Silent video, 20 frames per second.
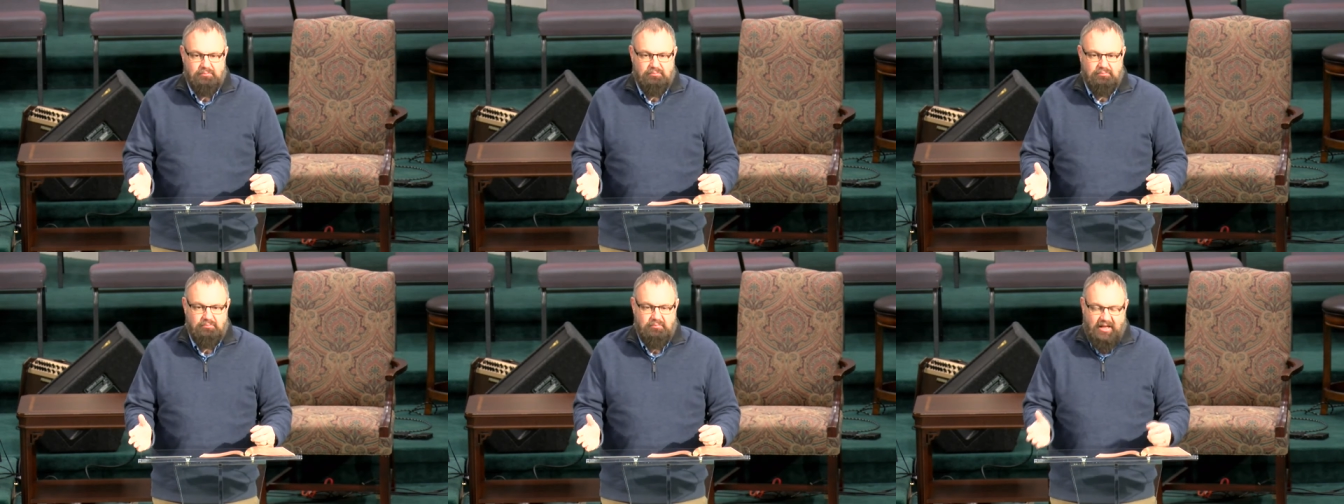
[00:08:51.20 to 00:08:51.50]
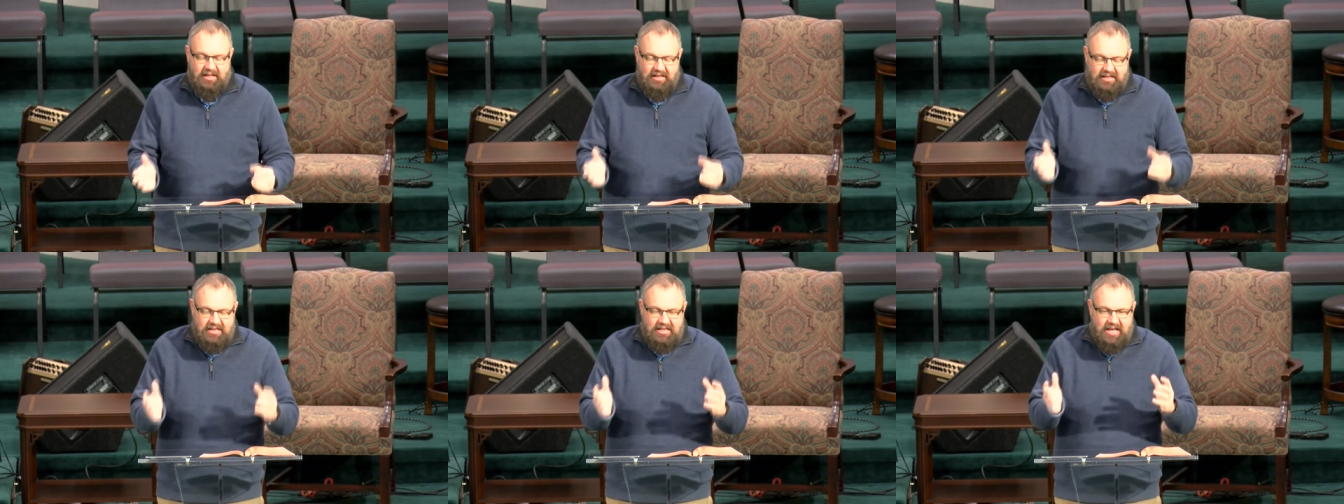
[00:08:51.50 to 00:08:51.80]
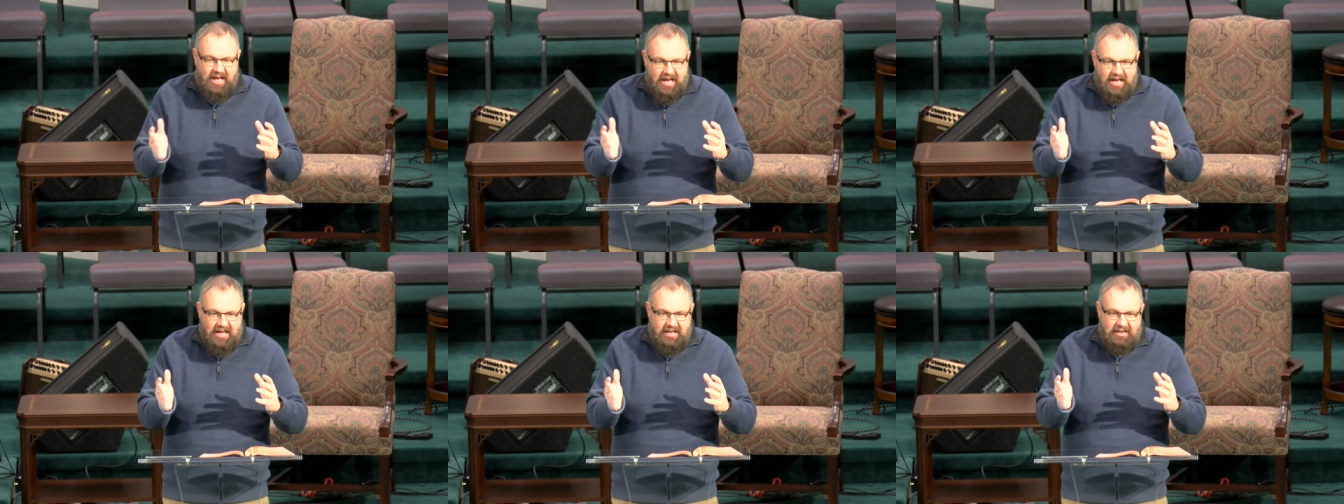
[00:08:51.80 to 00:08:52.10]
that he
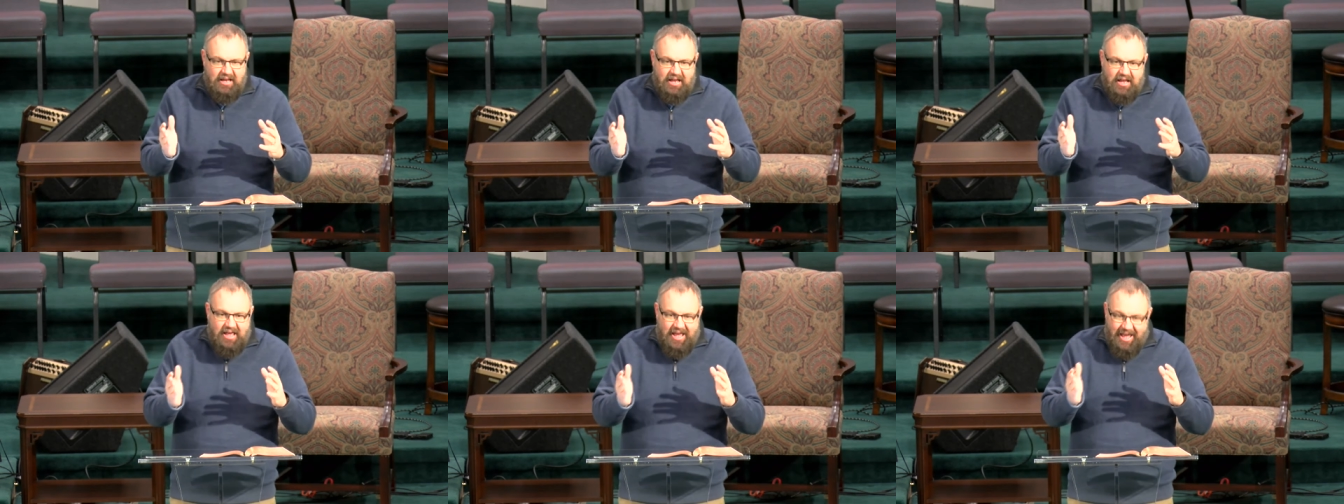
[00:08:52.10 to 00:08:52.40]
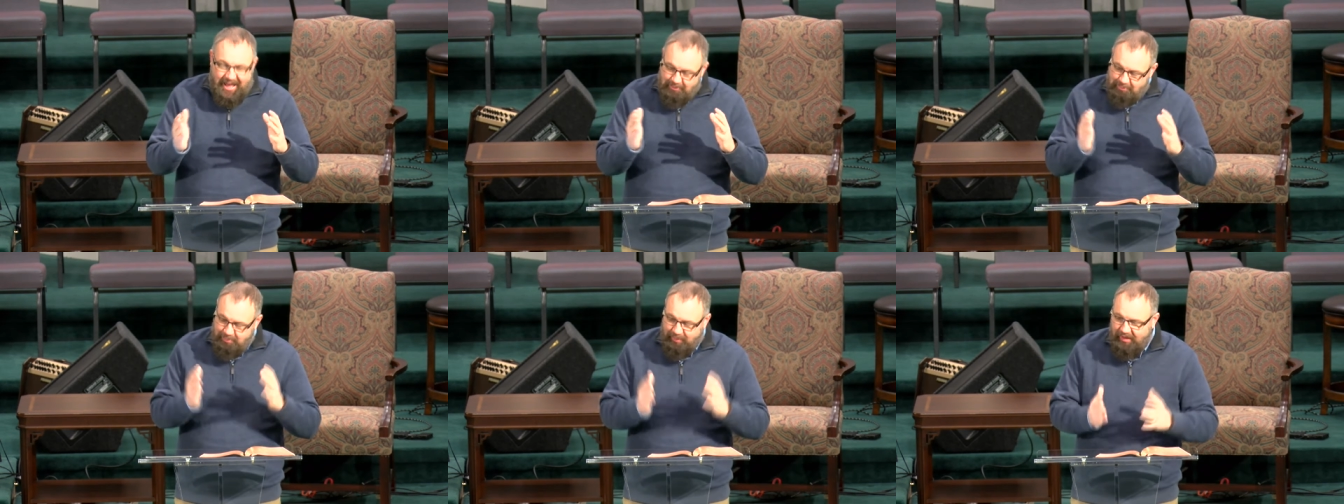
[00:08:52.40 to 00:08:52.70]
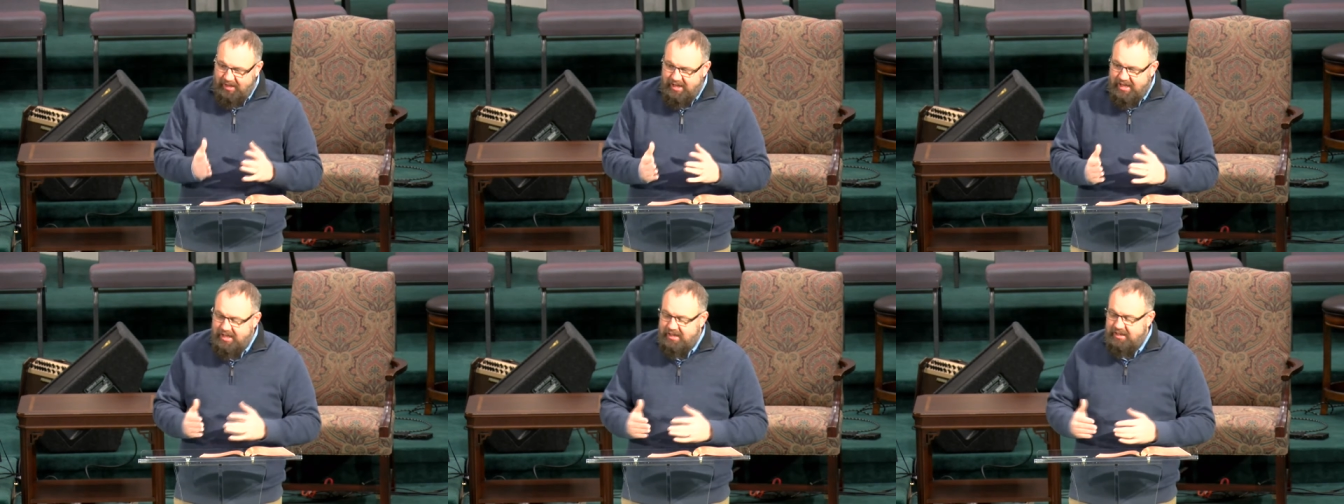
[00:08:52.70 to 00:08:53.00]
had a
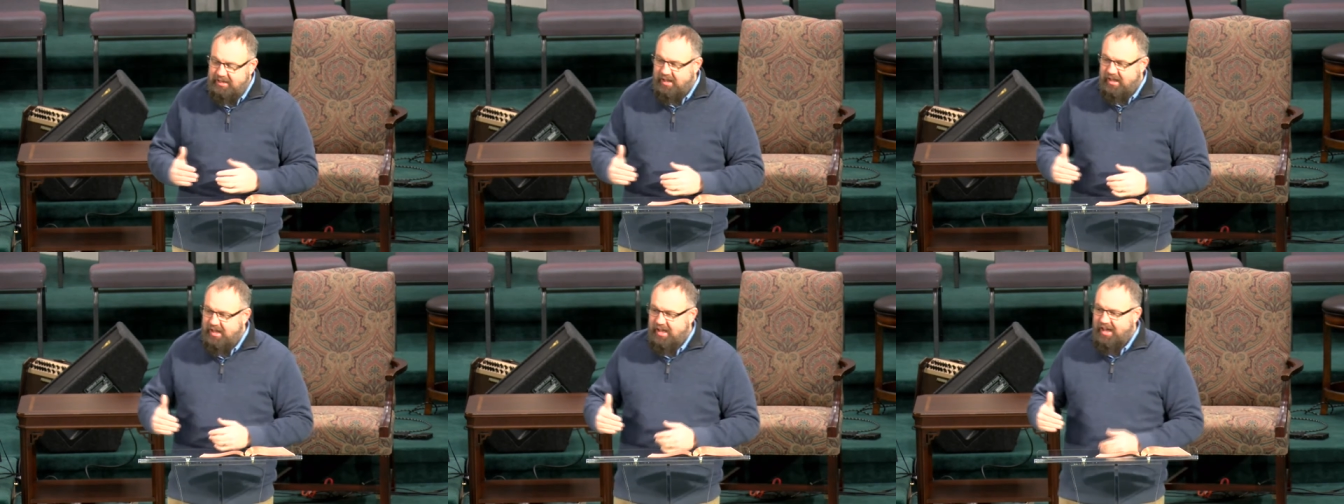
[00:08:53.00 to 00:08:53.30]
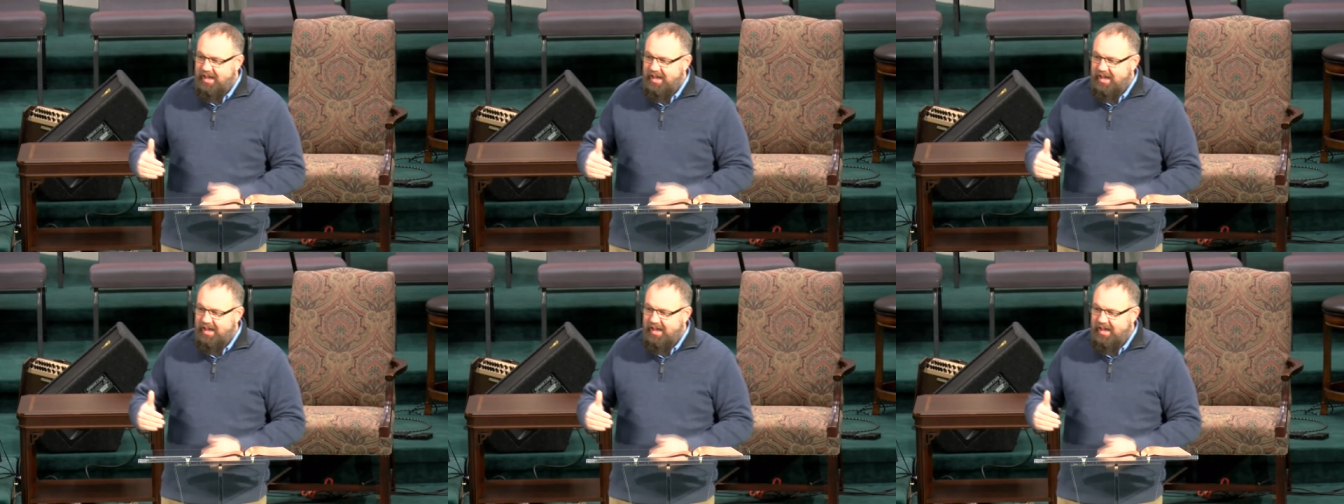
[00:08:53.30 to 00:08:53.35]
plan